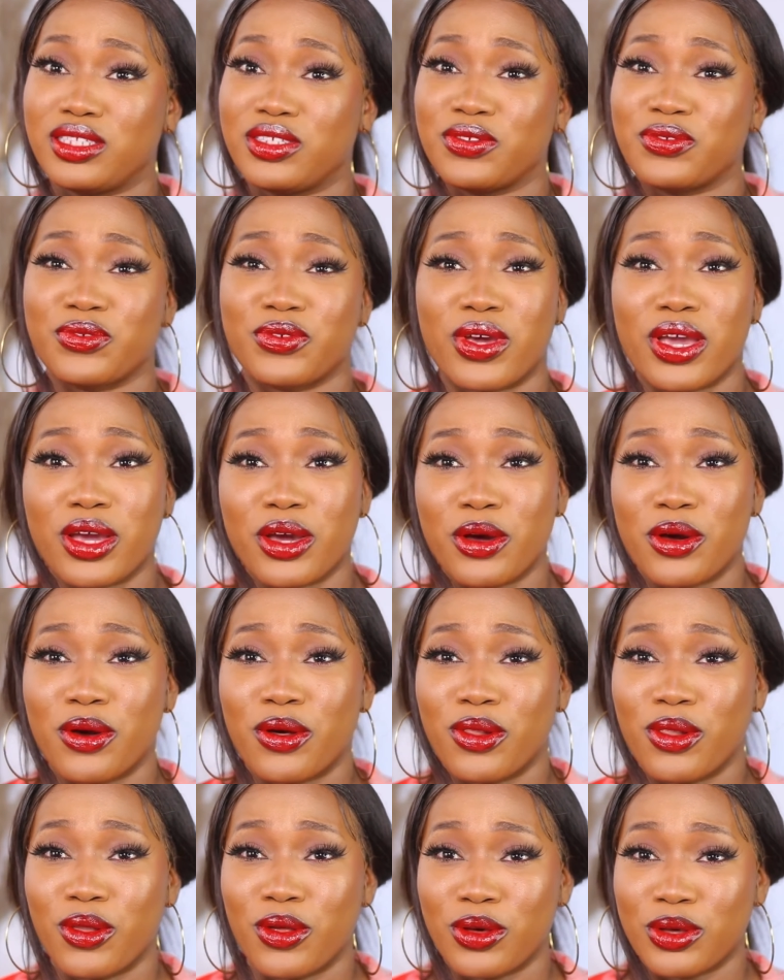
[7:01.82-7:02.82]
different
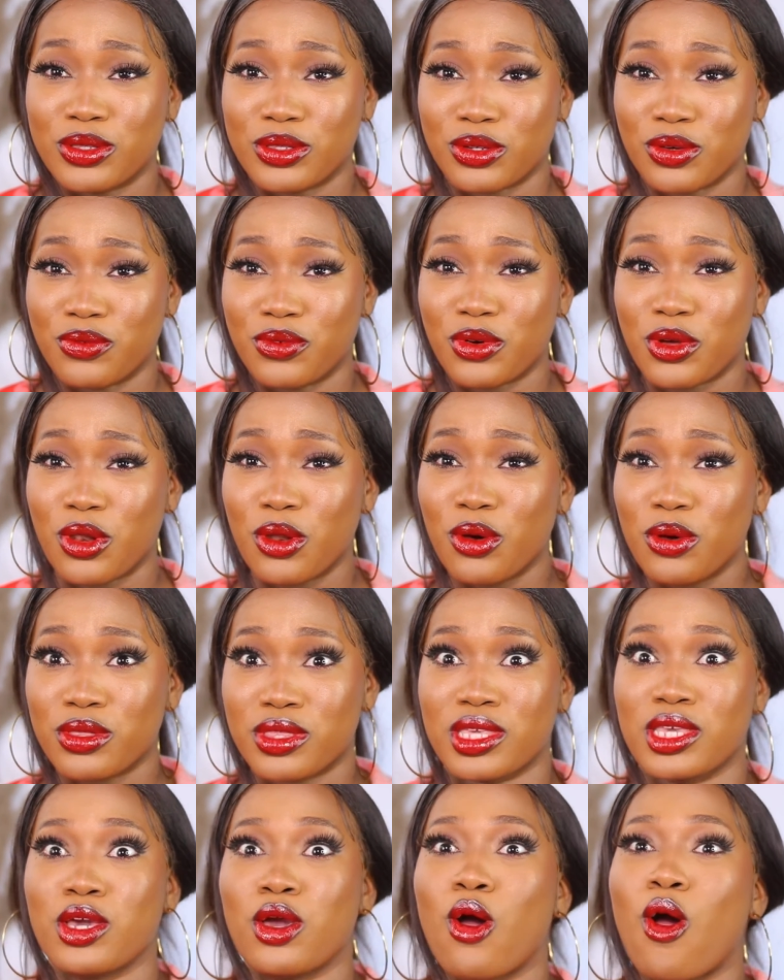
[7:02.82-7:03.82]
colors of clothes.
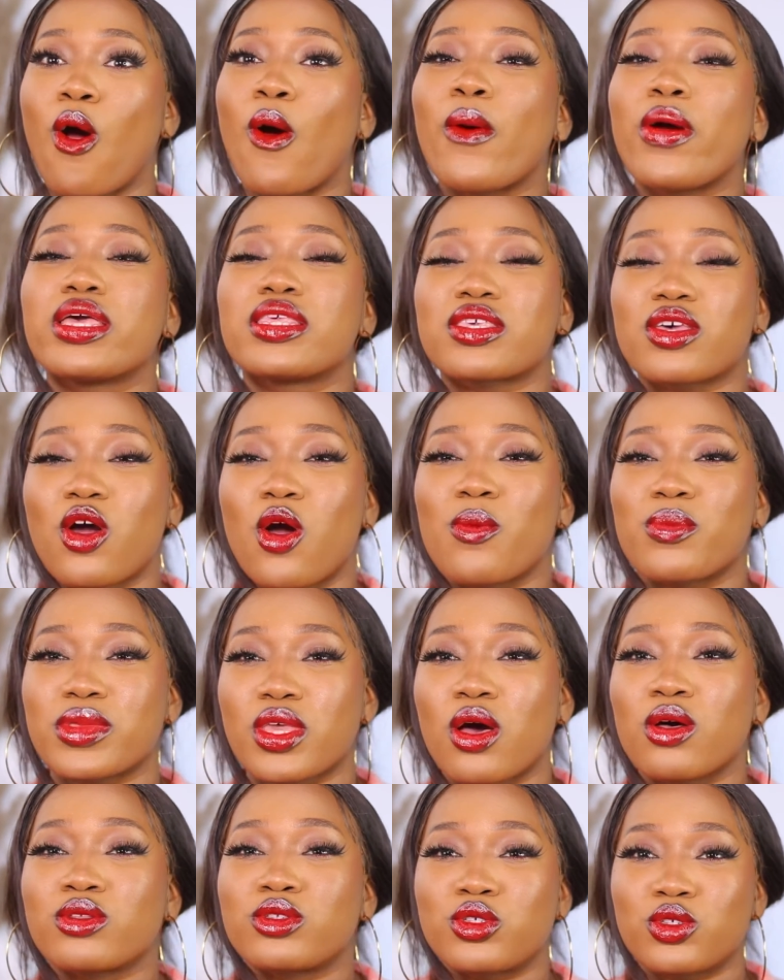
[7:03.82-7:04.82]
It always comes
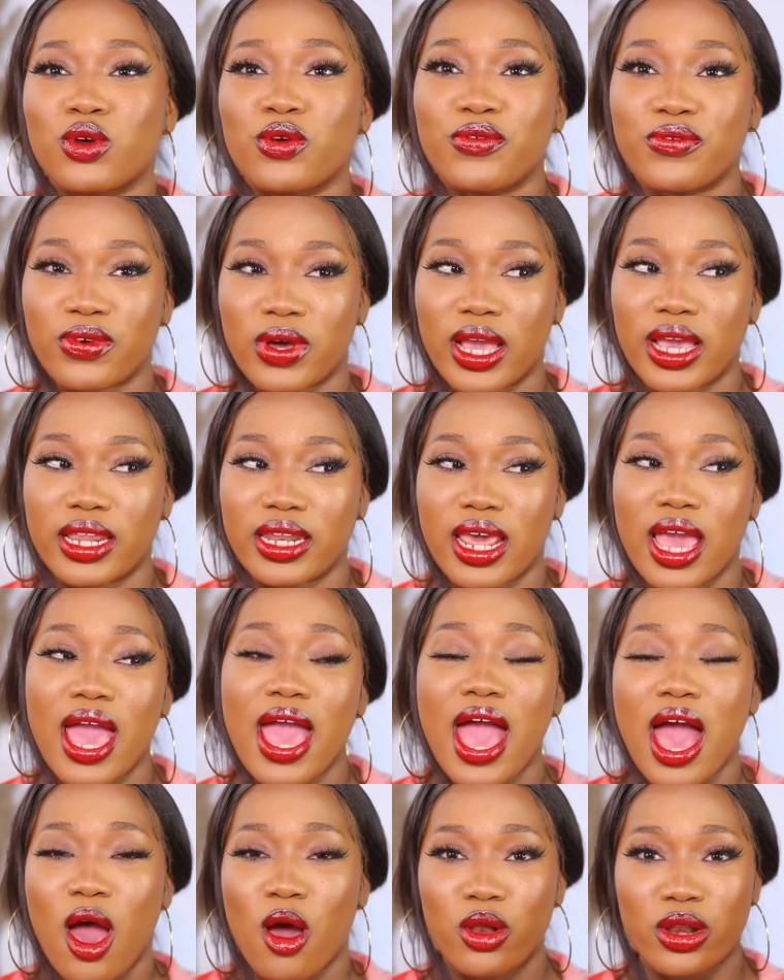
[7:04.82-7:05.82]
out so fine.
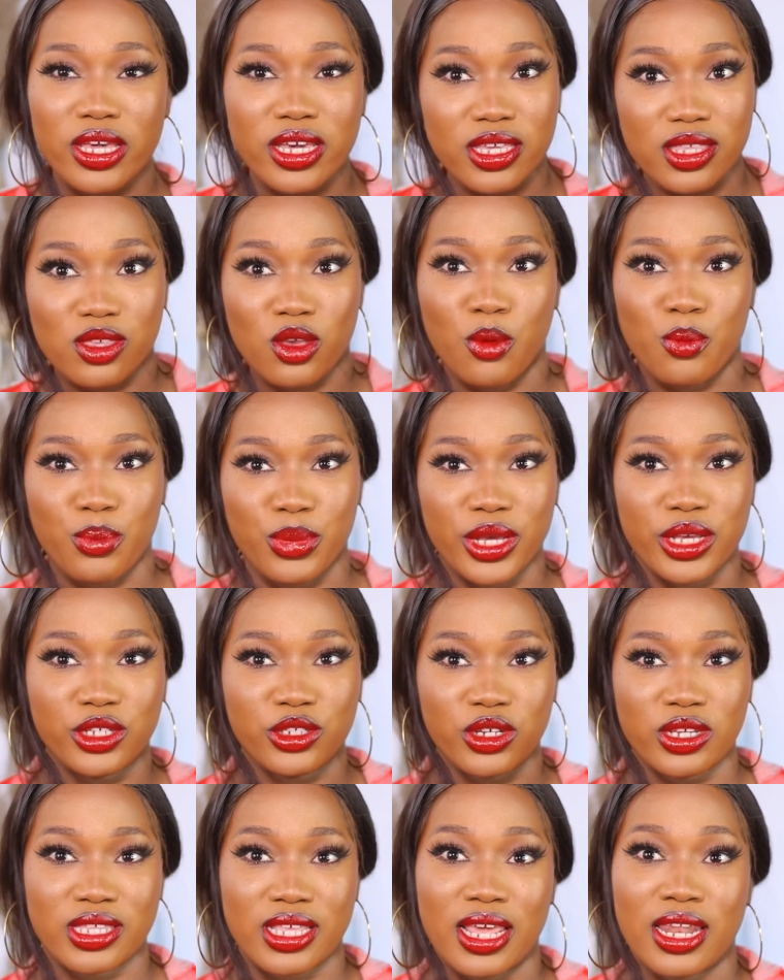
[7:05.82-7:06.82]
I'll link some
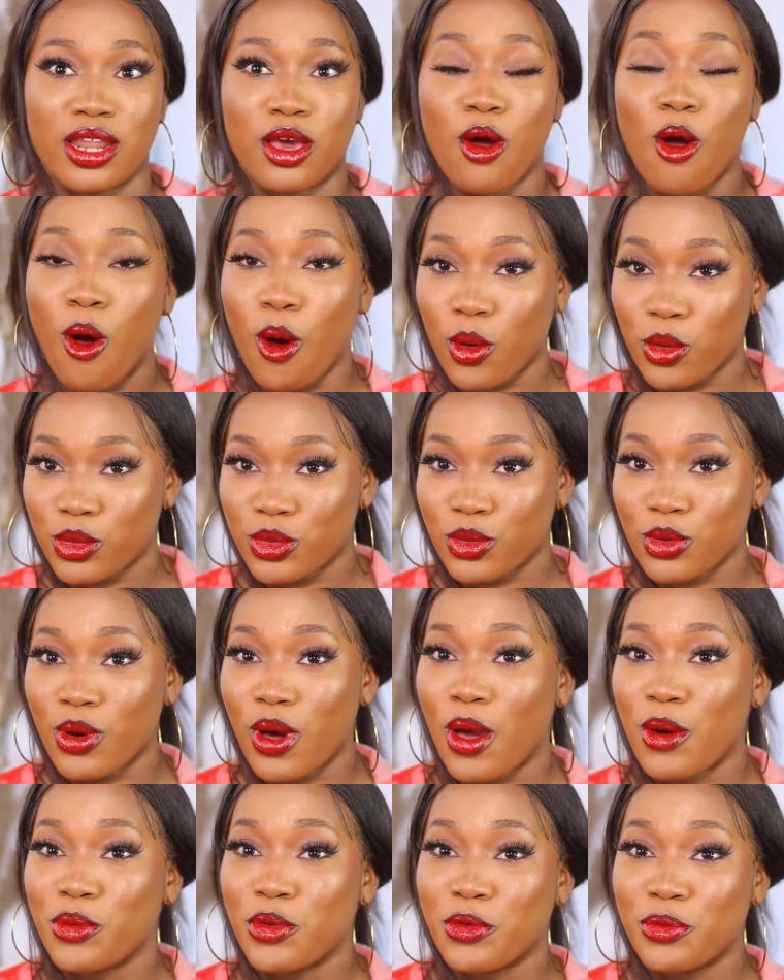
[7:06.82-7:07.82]
pictures, and also
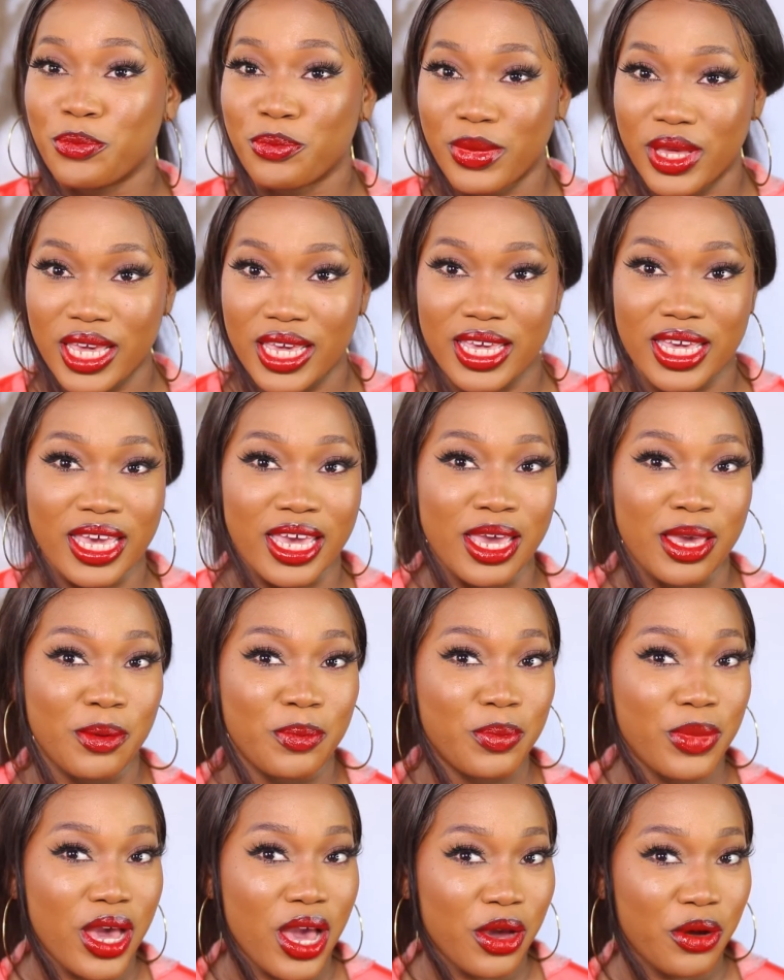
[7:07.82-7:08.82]
I will make a
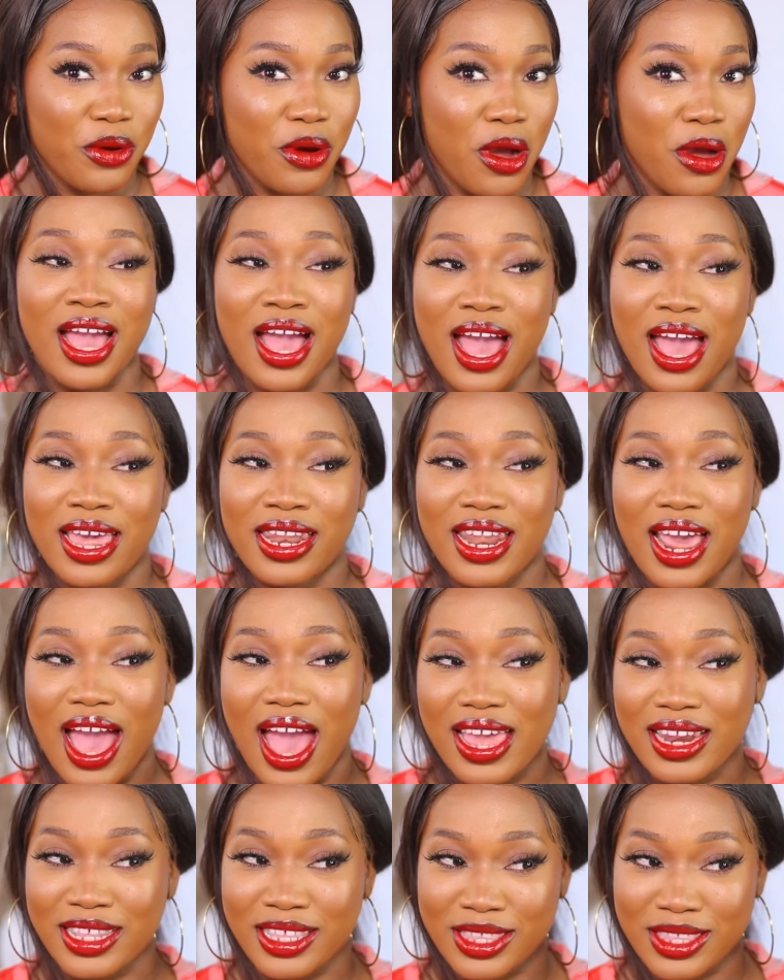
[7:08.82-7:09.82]
background and
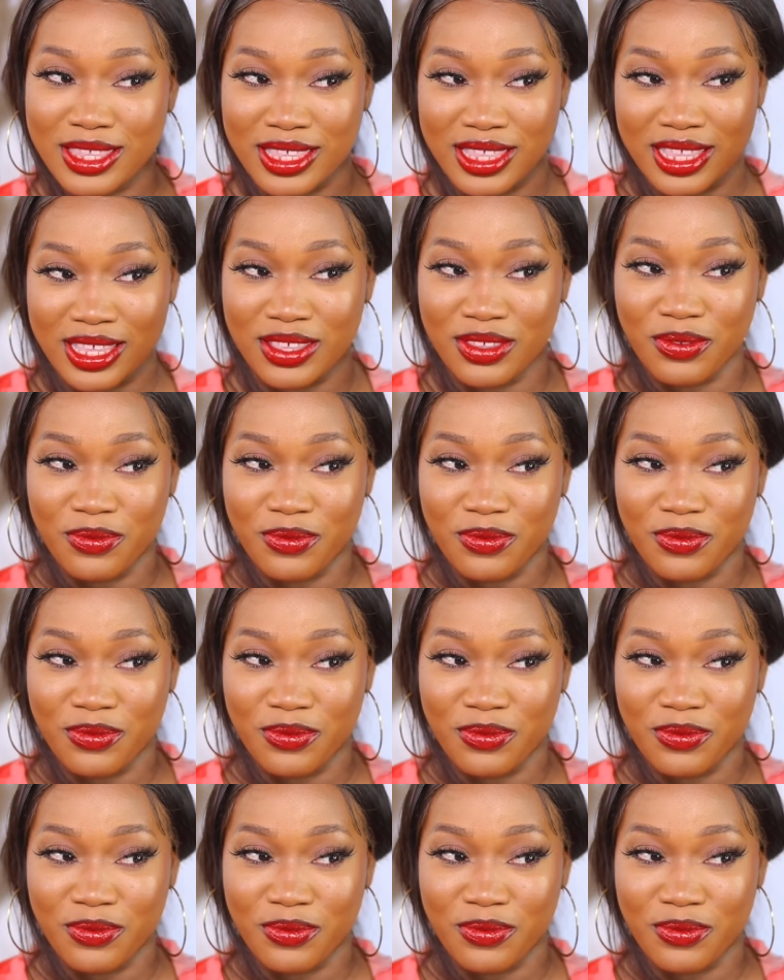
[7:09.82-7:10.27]
add it to this